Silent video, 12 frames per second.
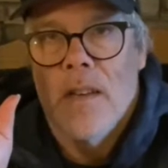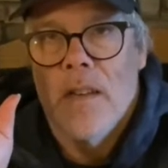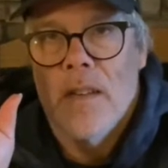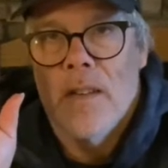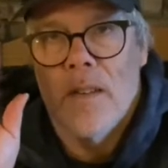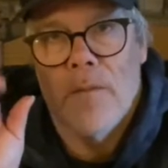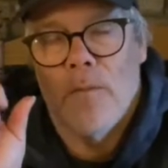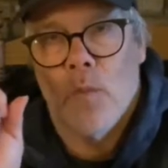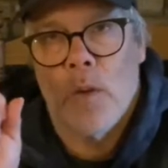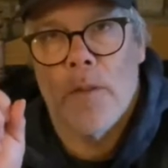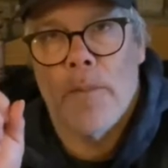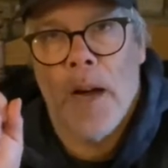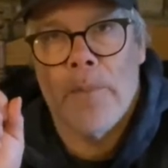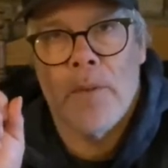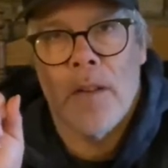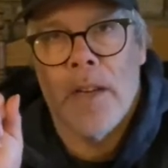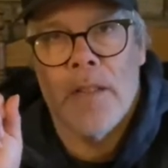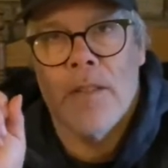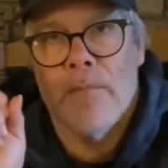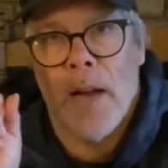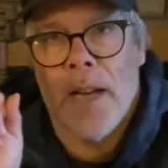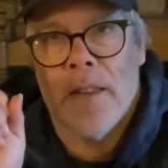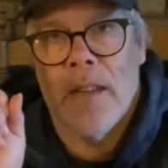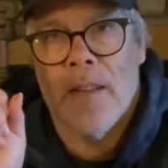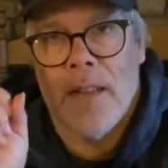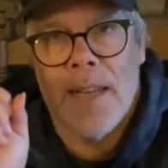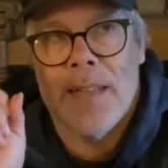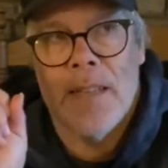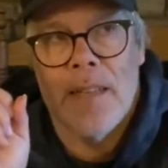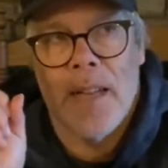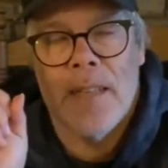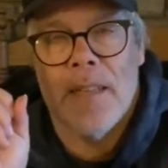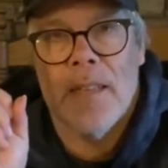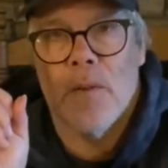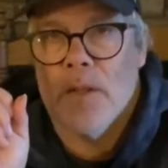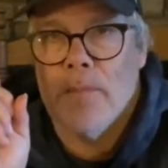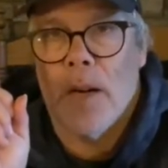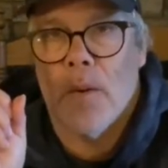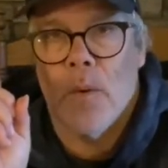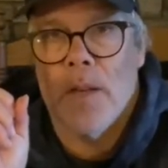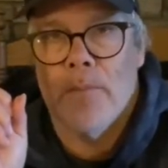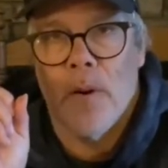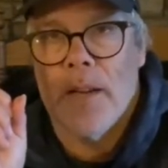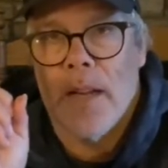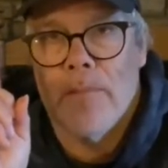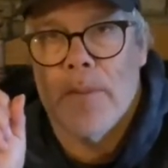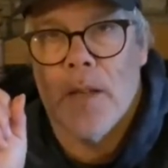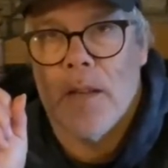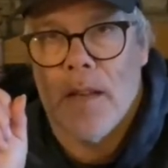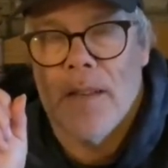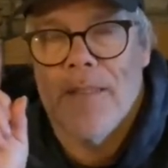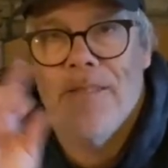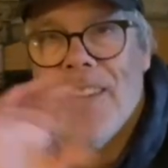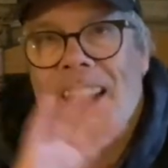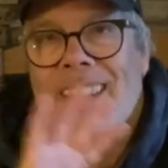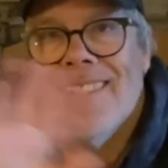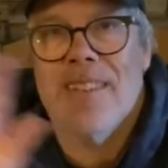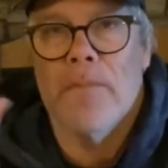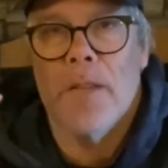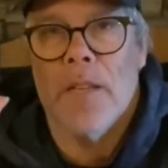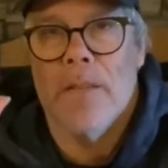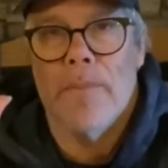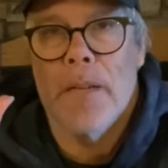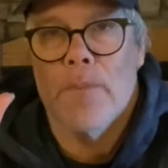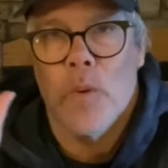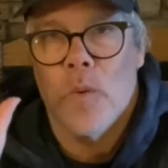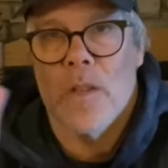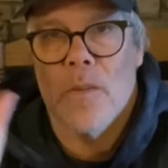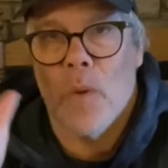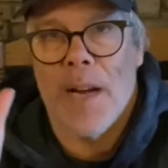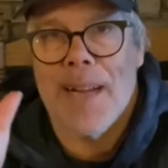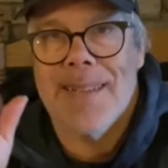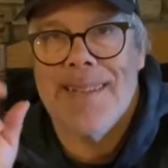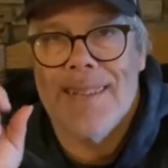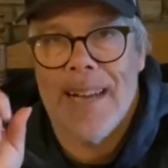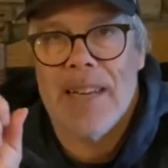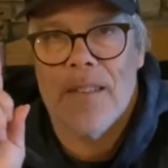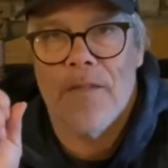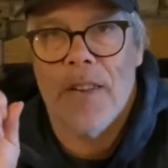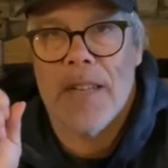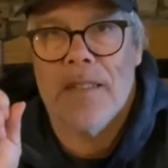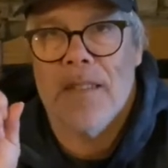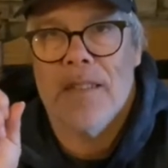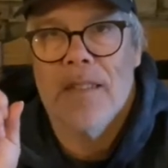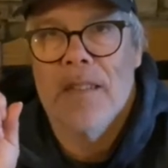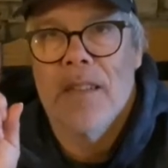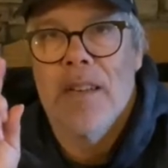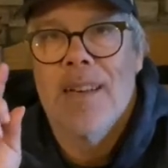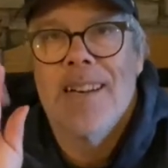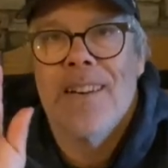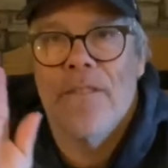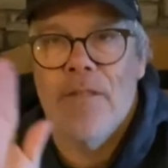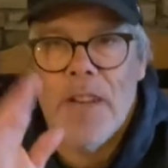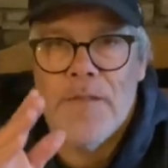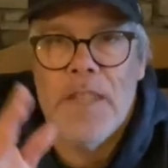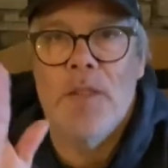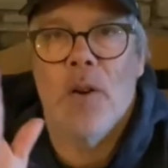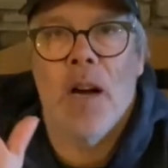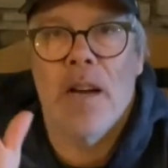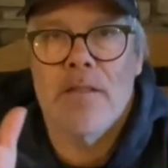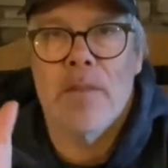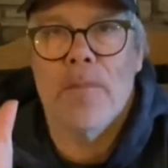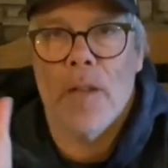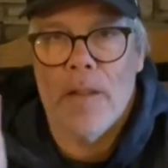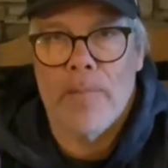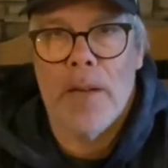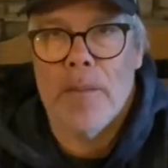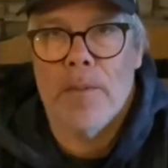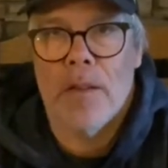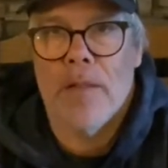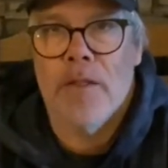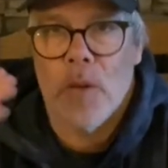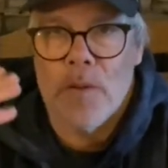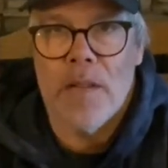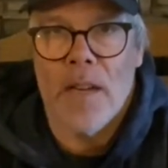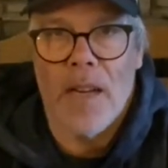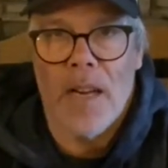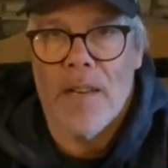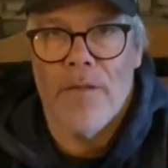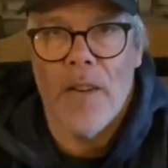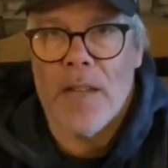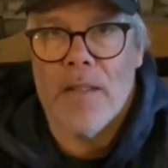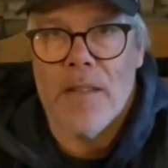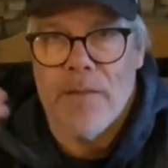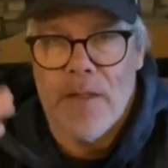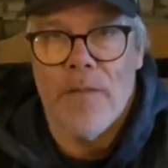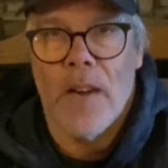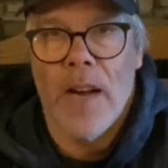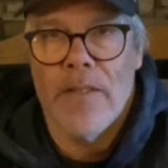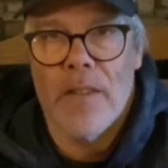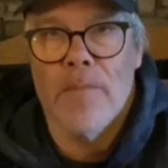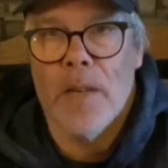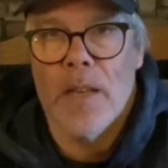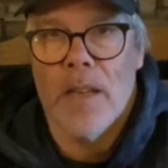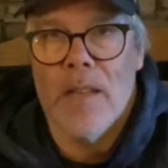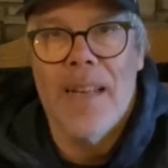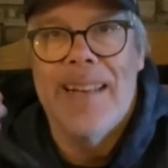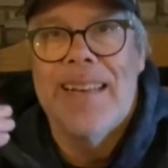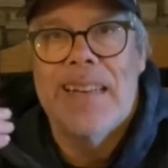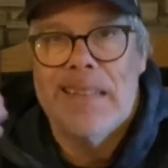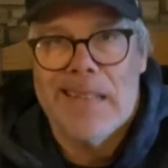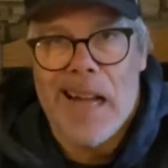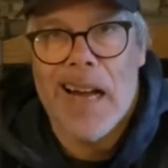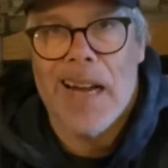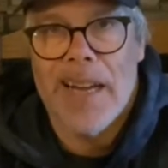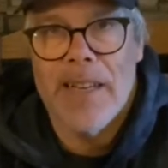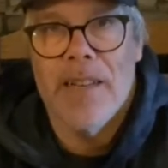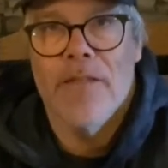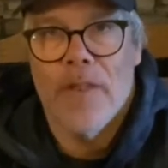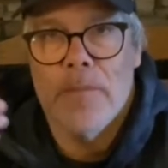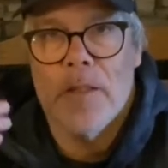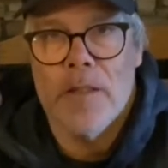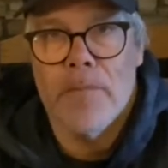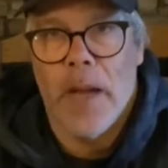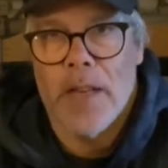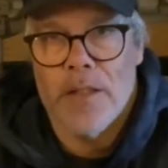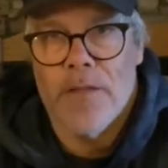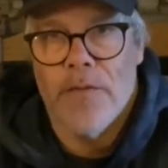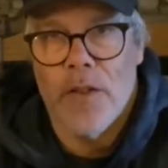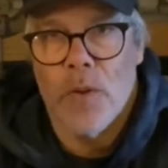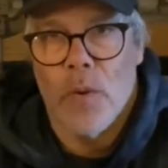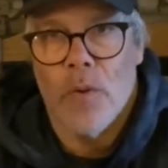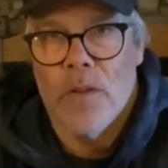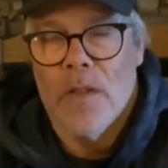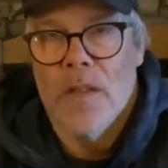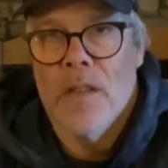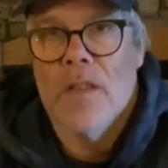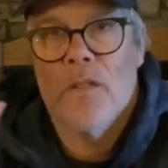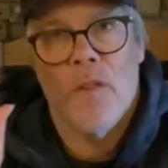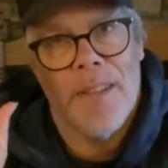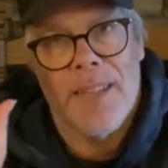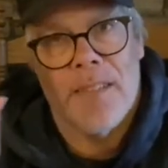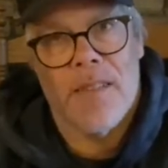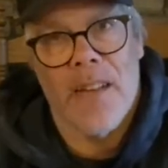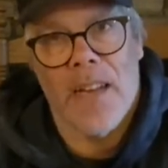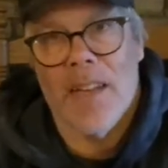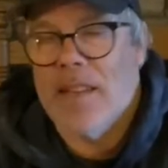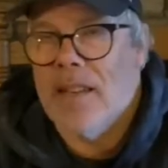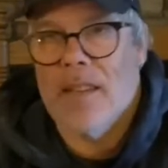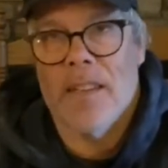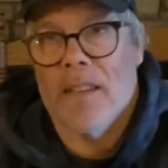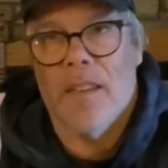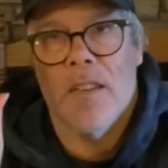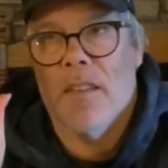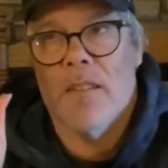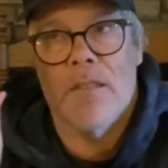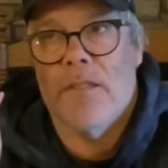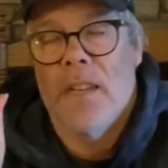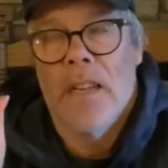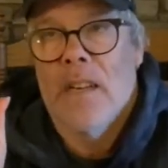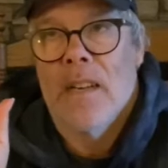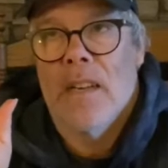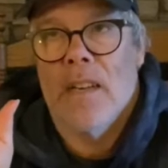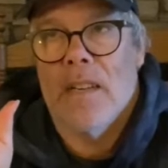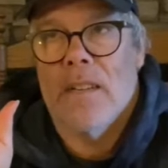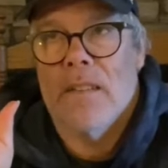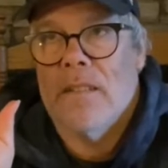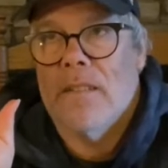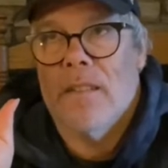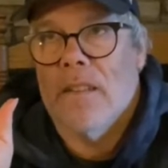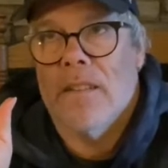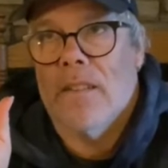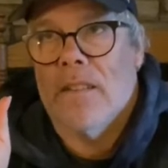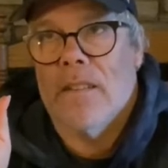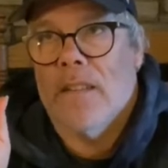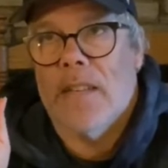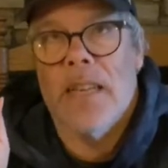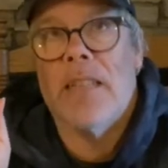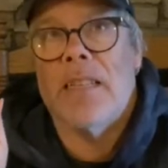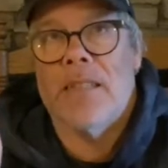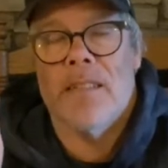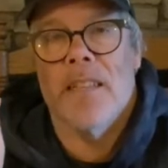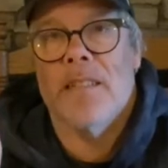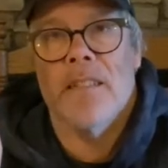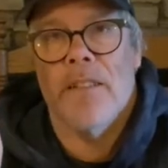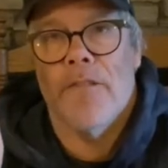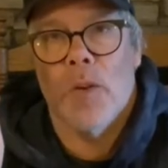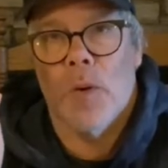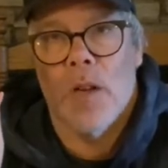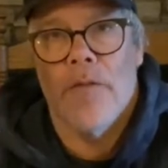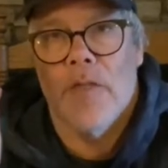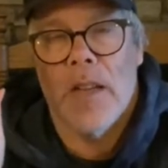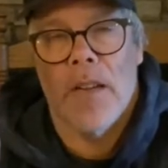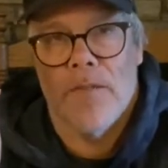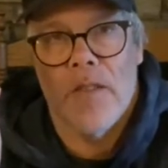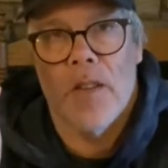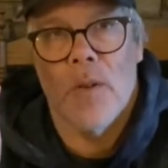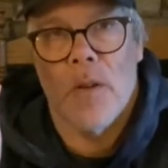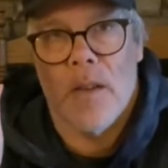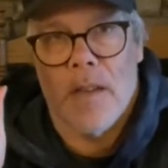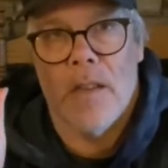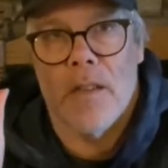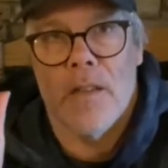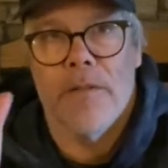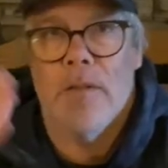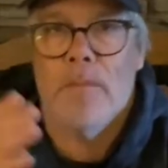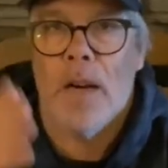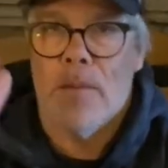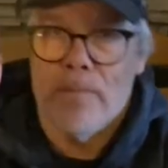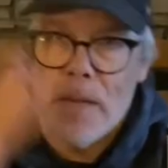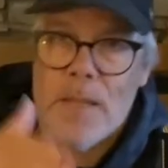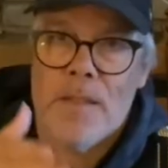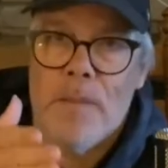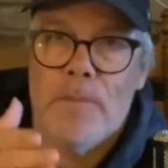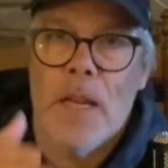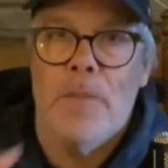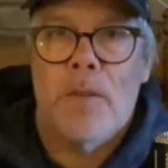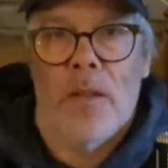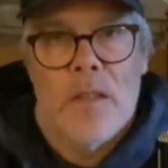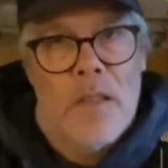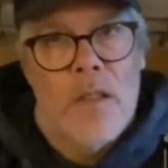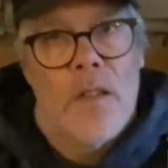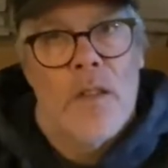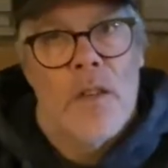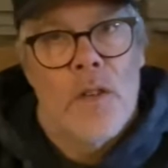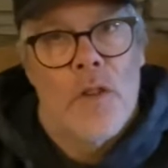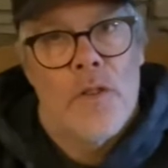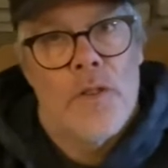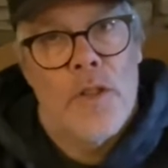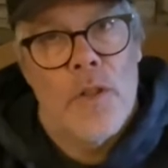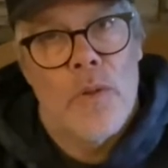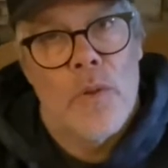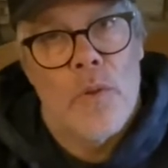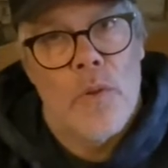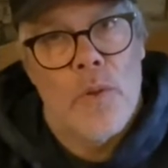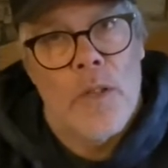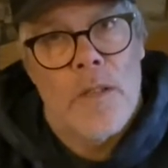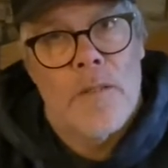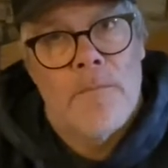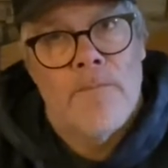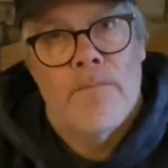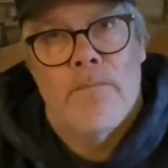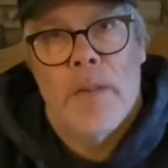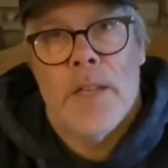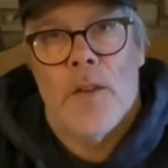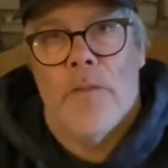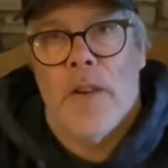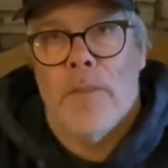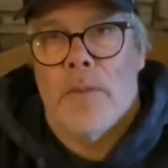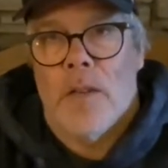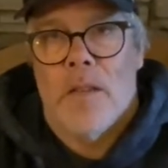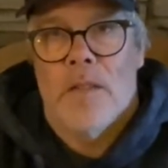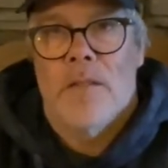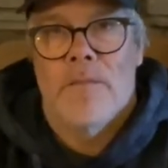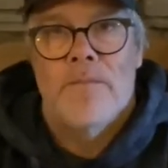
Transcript: The world population back then, 1918, was about 1.8 billion. 500 million people worldwide got infected. 50 to 100 million people of those that got infected of the 500 million died from the Spanish flu. So that second, it occurred, the killing season, if you will, for that flu occurred from about mid-September to mid-November.